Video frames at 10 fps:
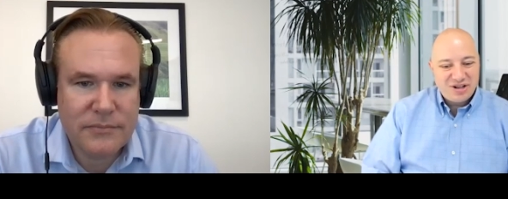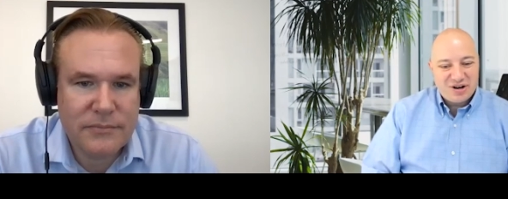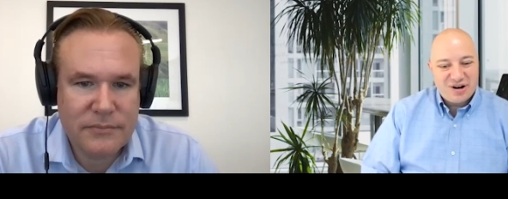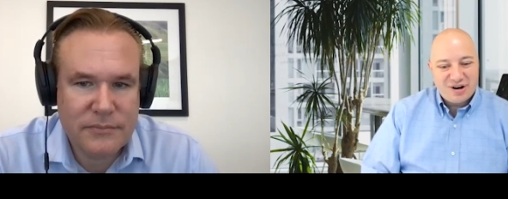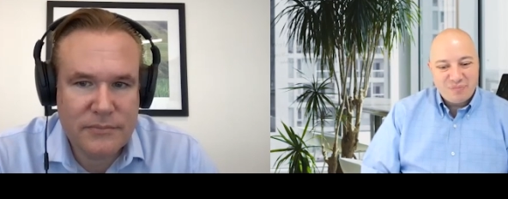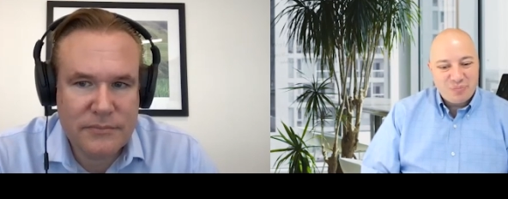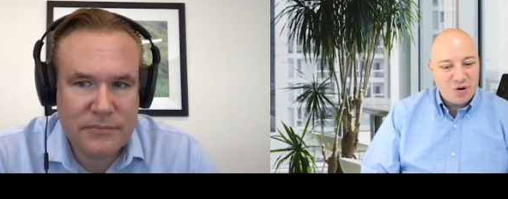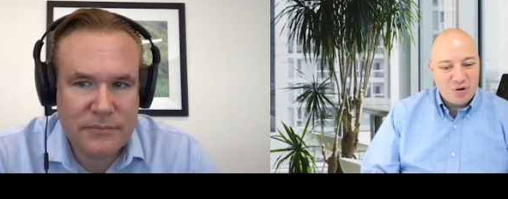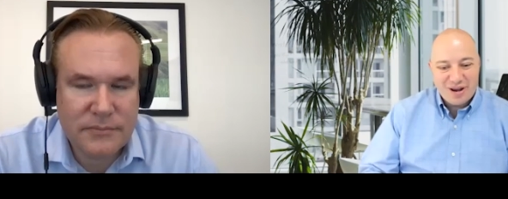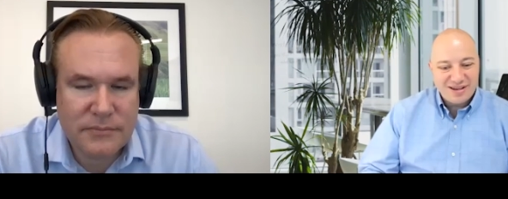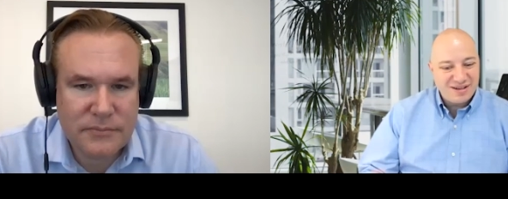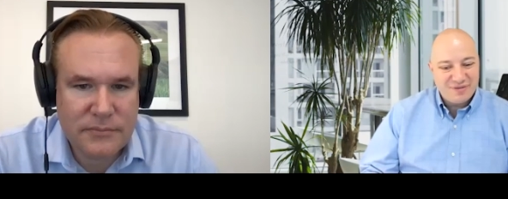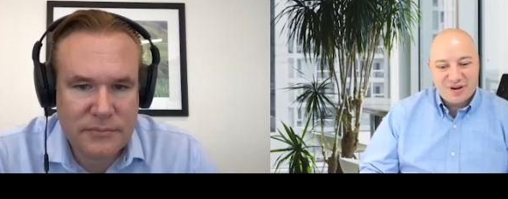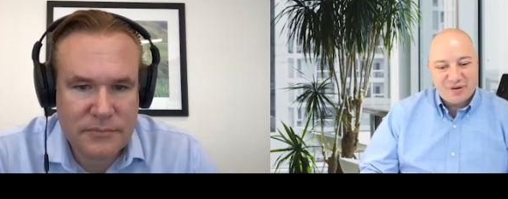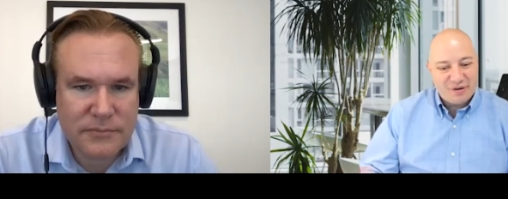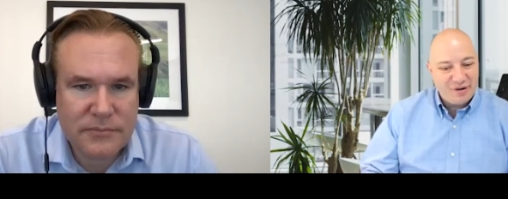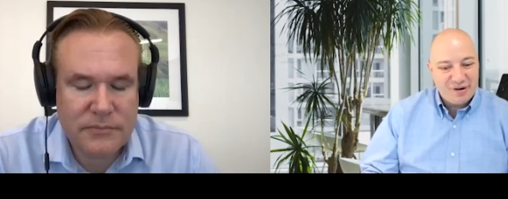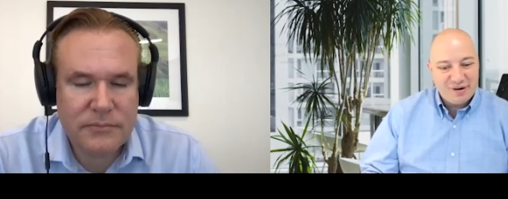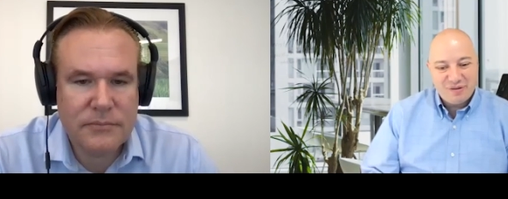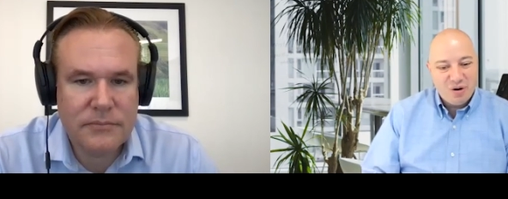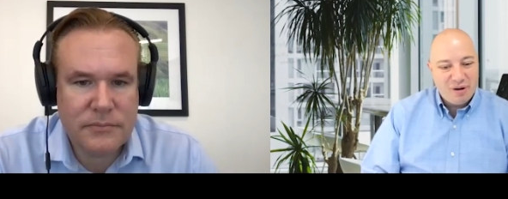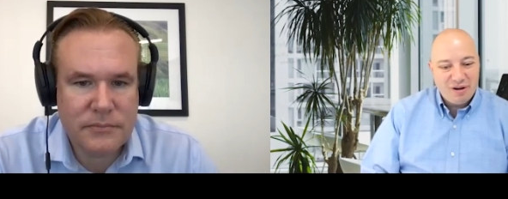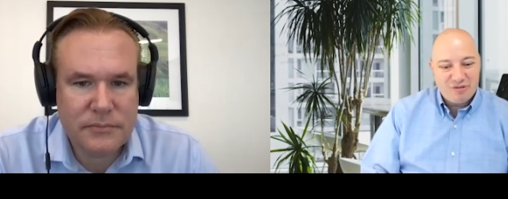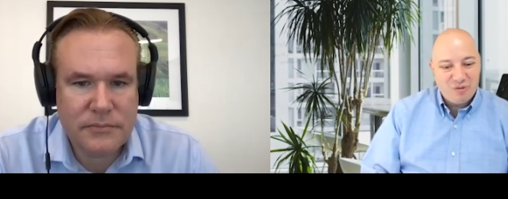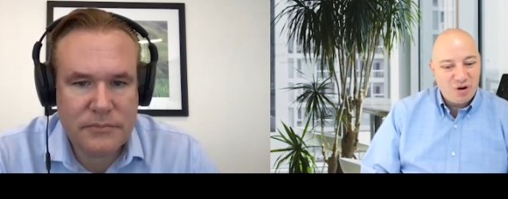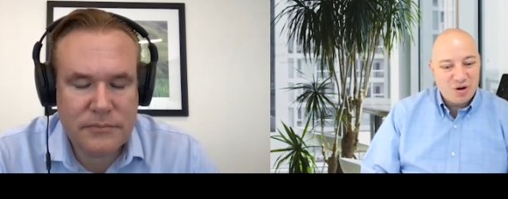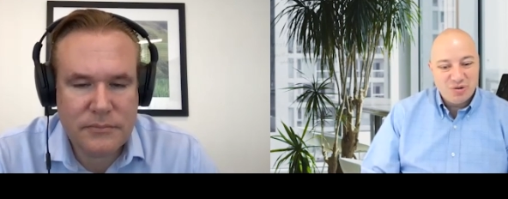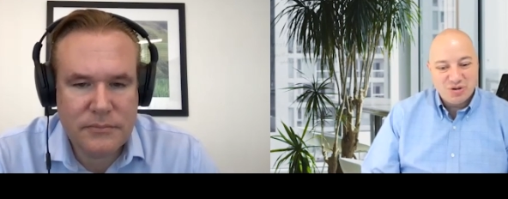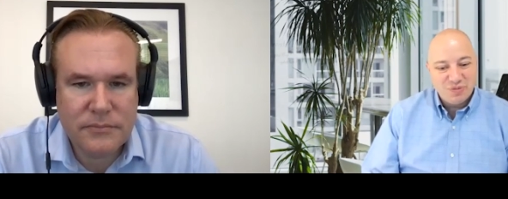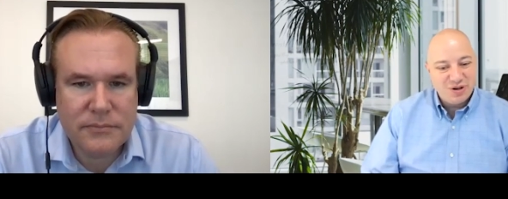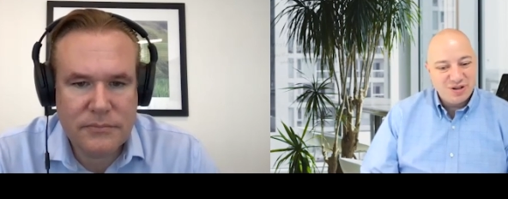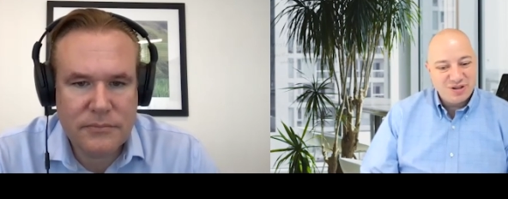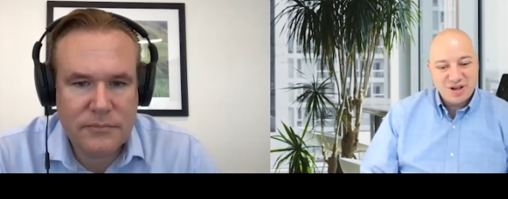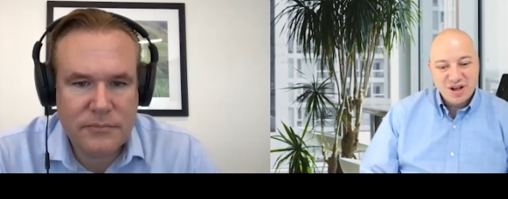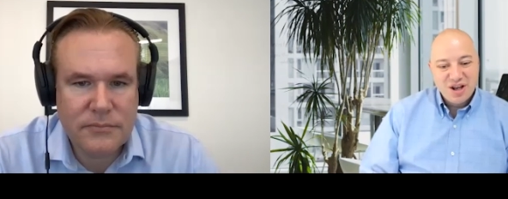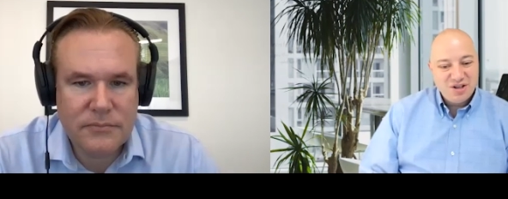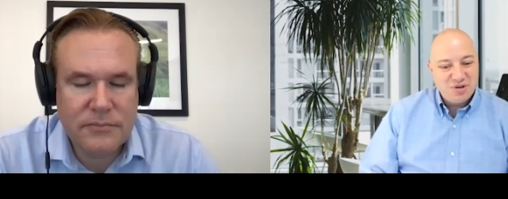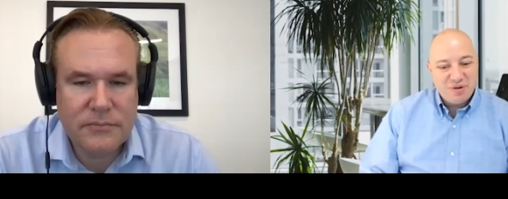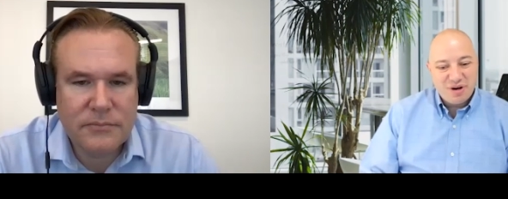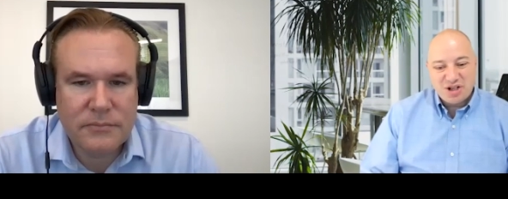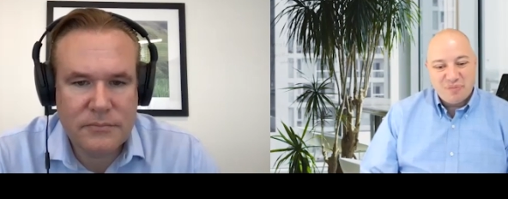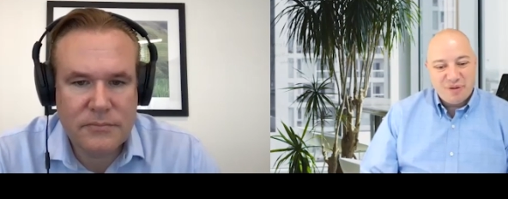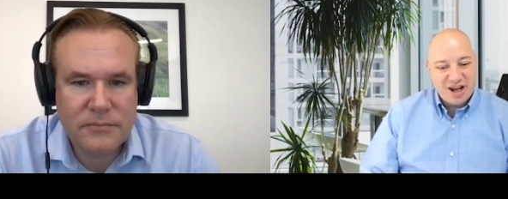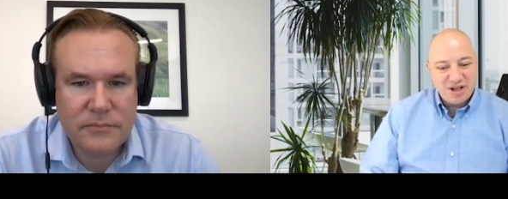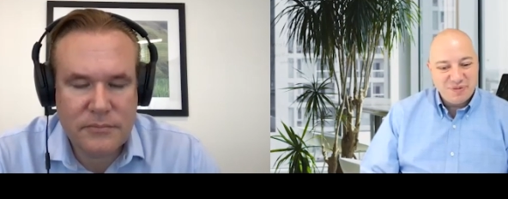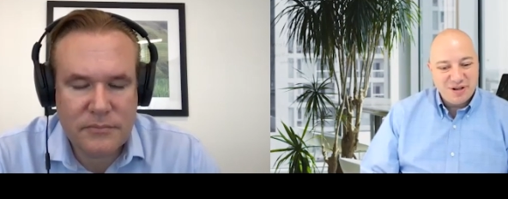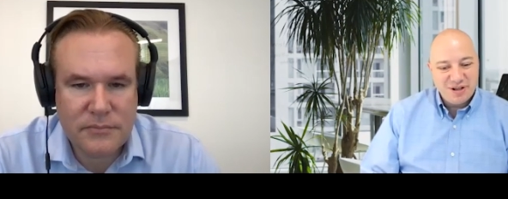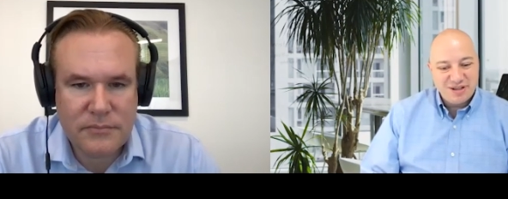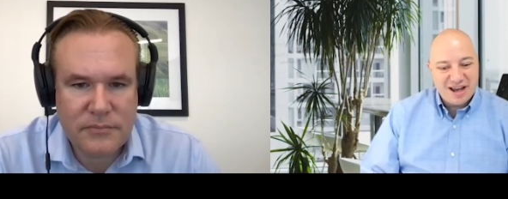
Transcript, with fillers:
Speaker 1: HR progressive career, going from recruitment to HR management.